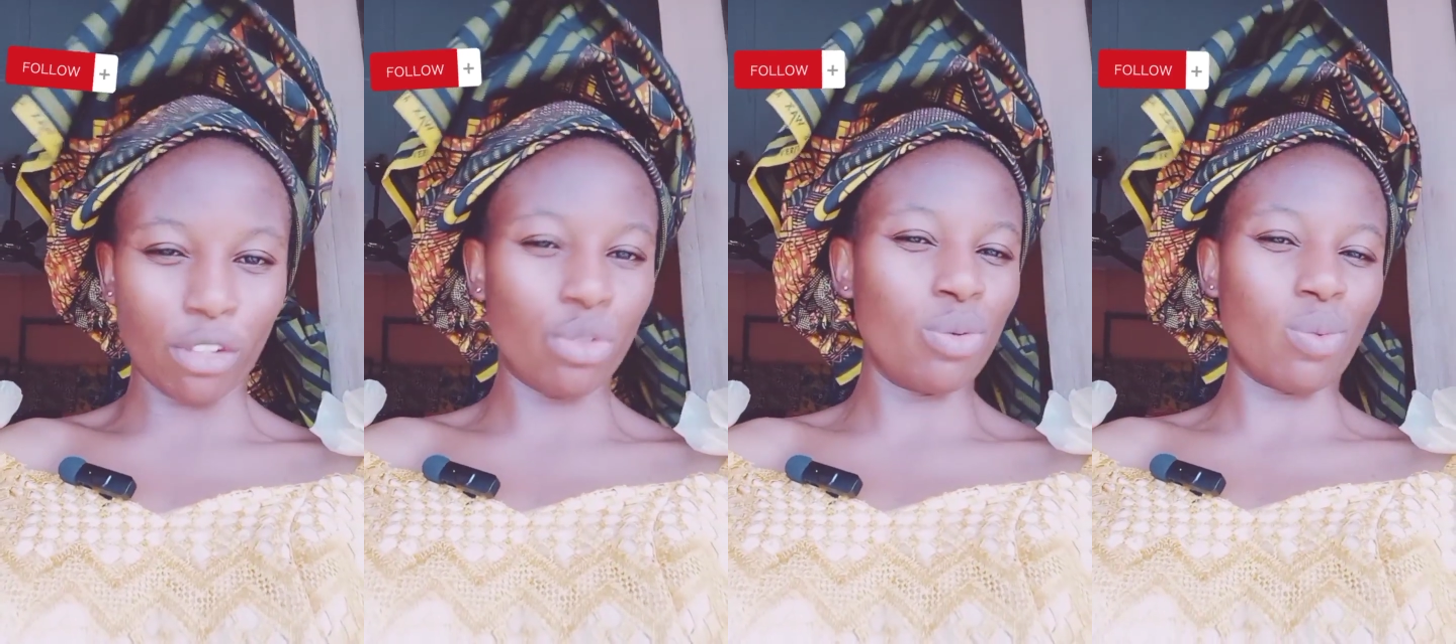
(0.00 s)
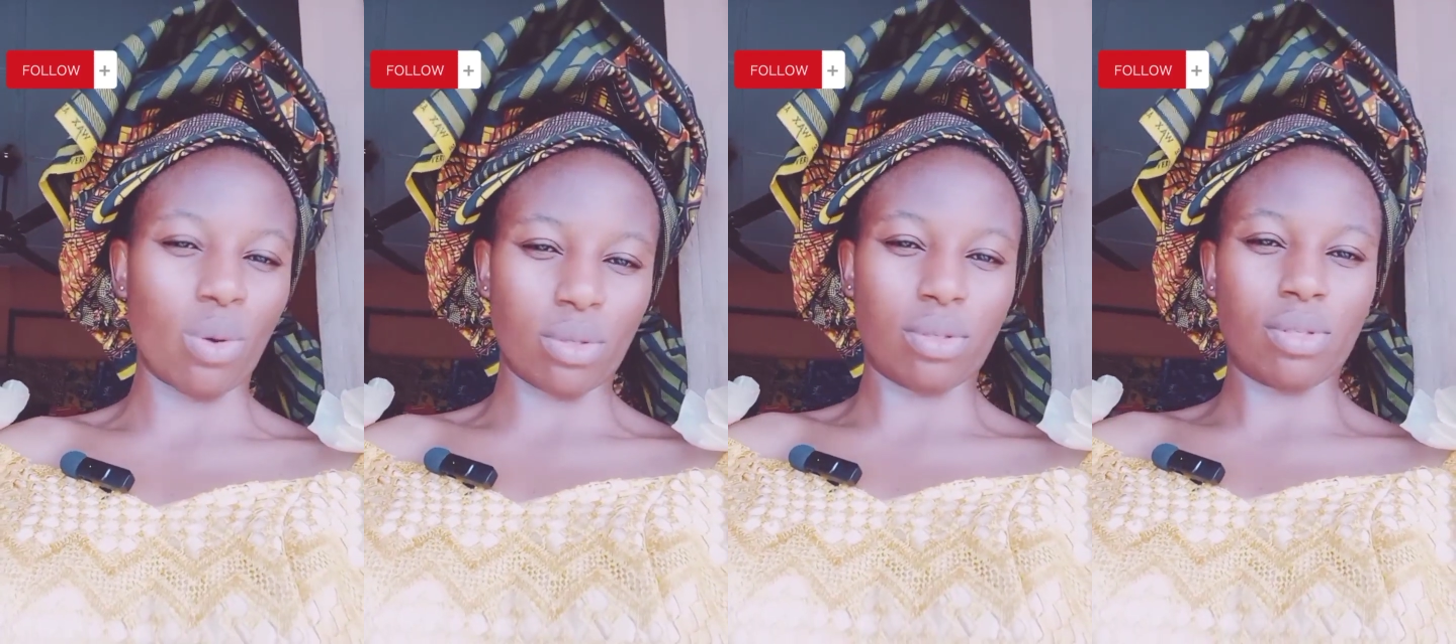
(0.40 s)
for new
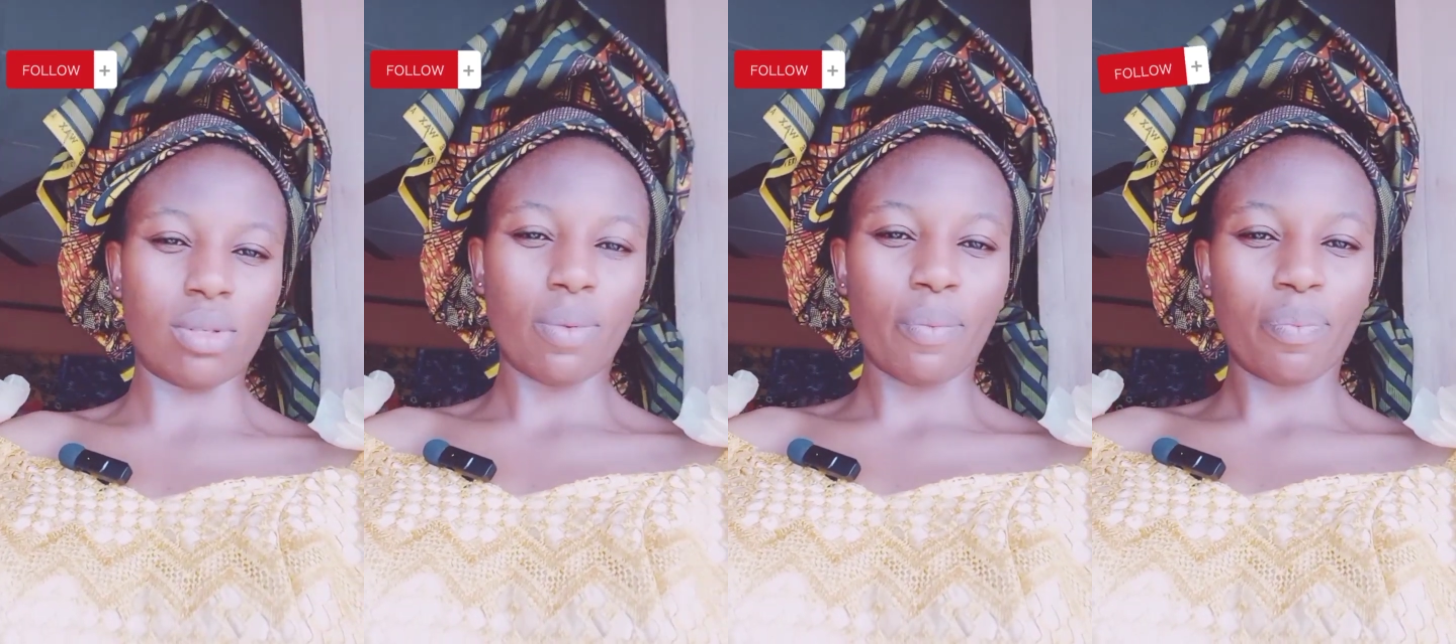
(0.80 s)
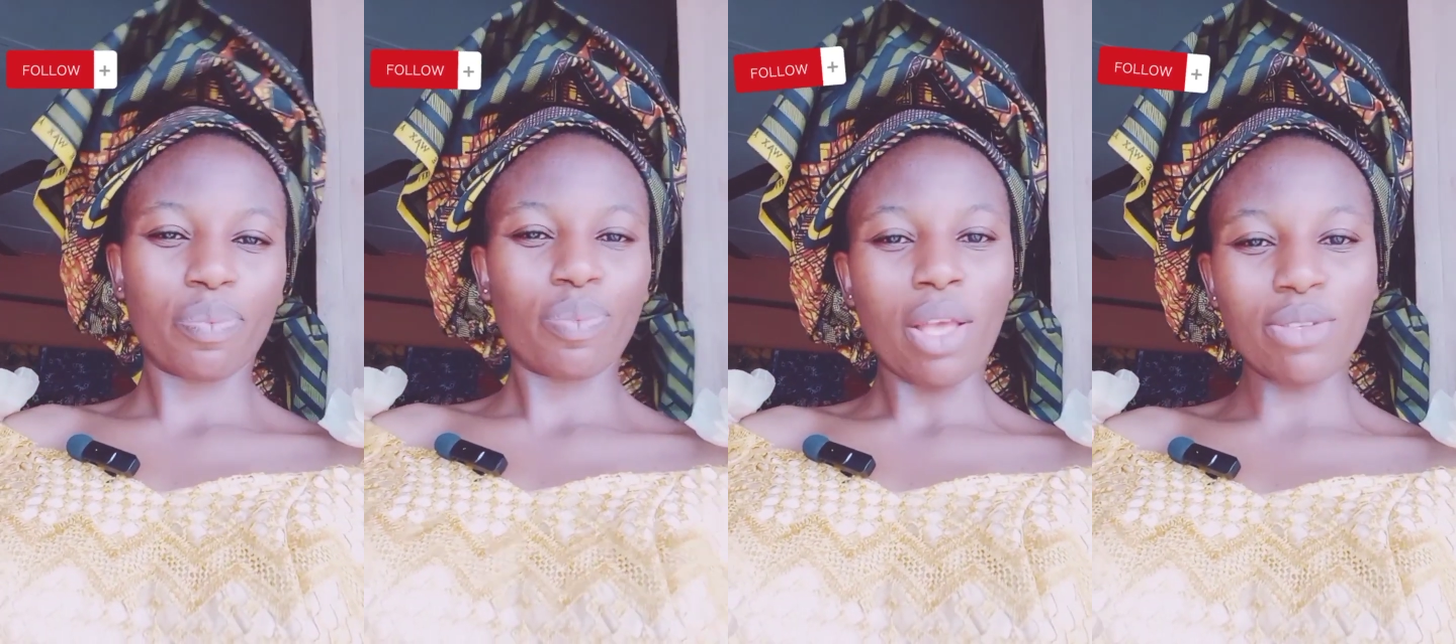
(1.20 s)
ones.
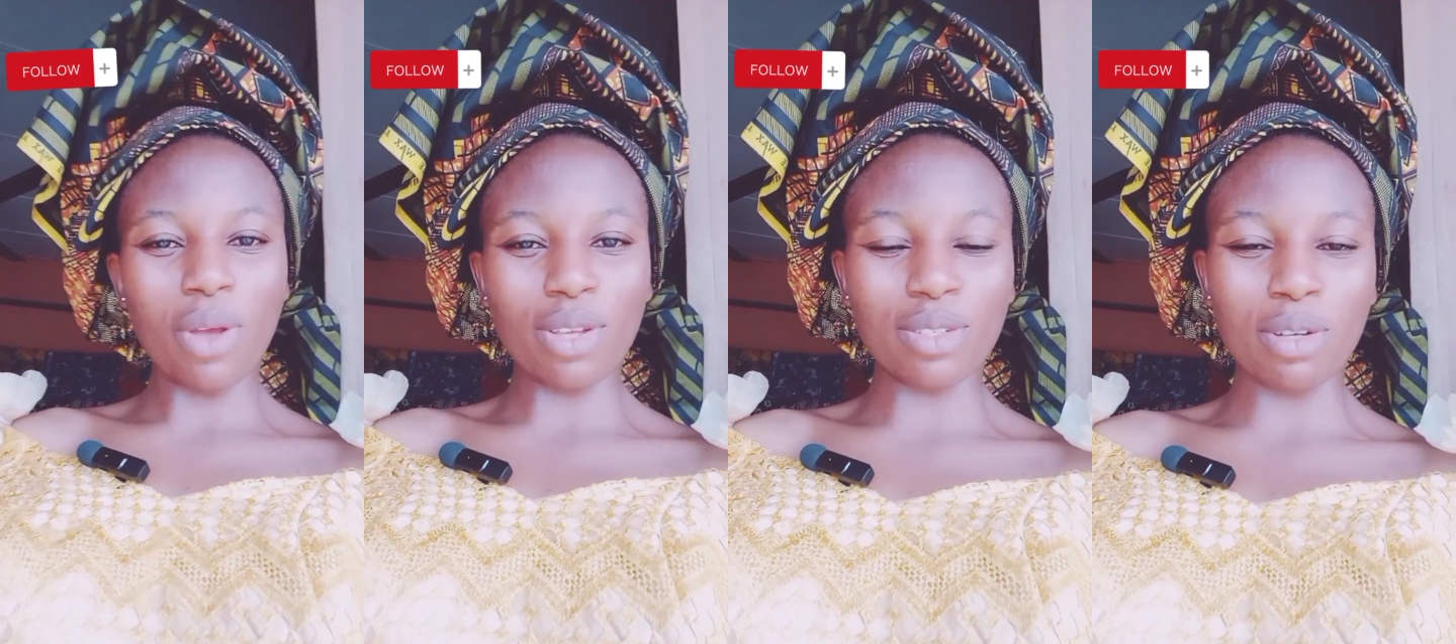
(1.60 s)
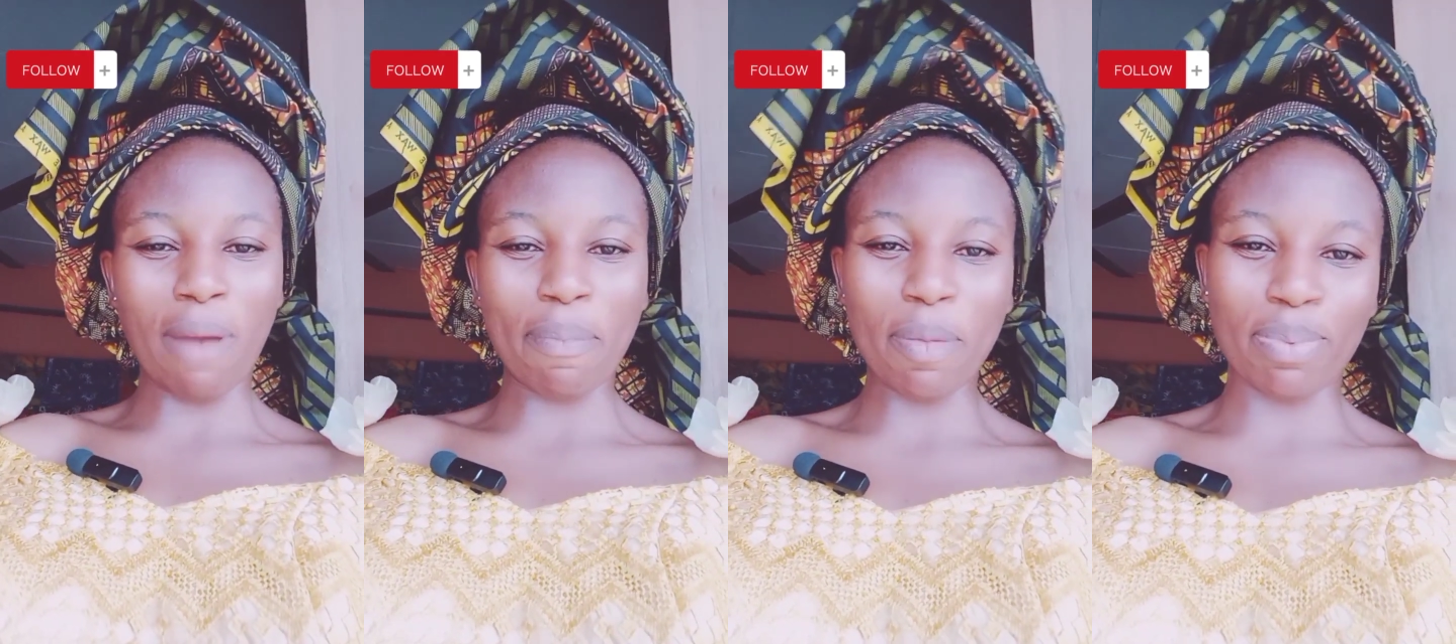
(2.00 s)
So also,
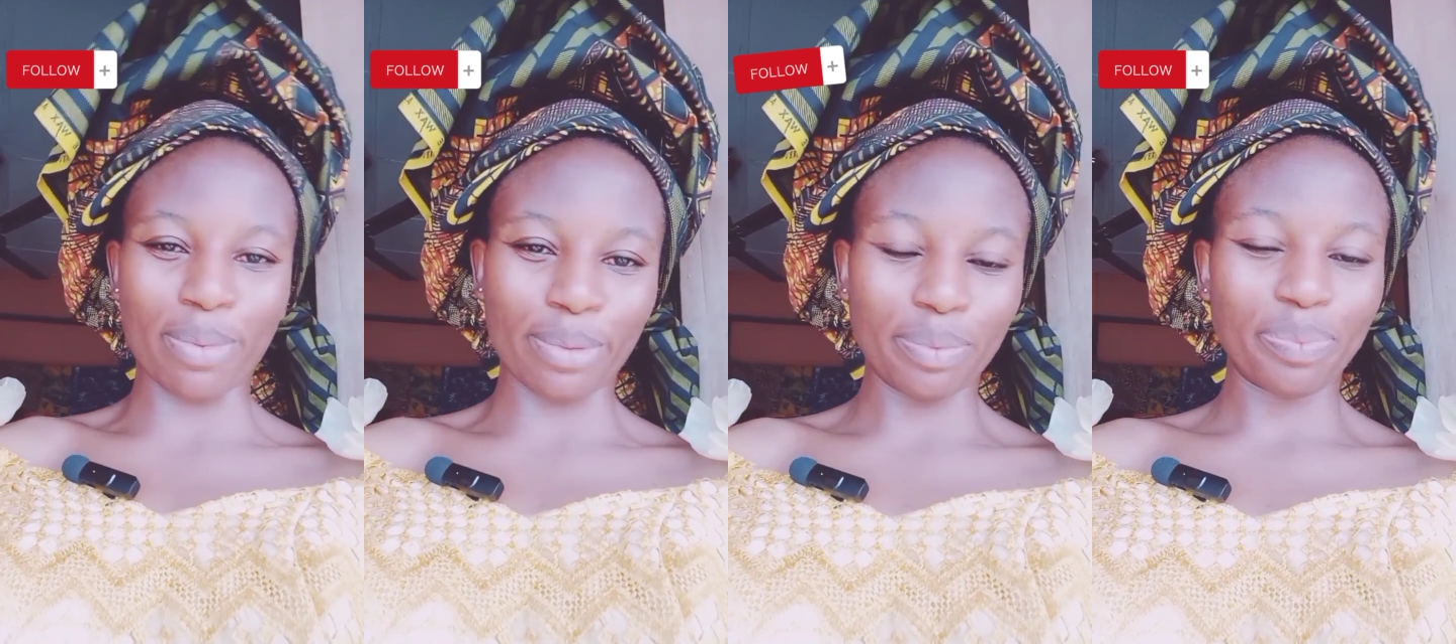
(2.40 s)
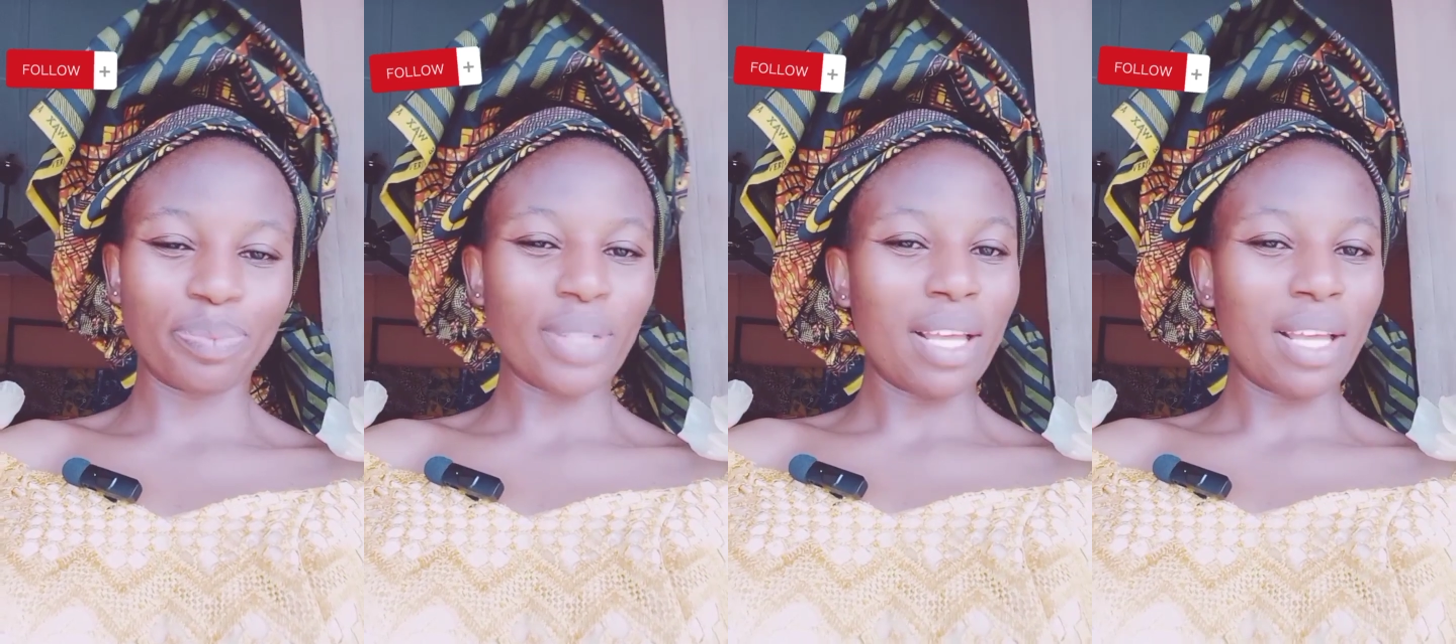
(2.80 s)
my people,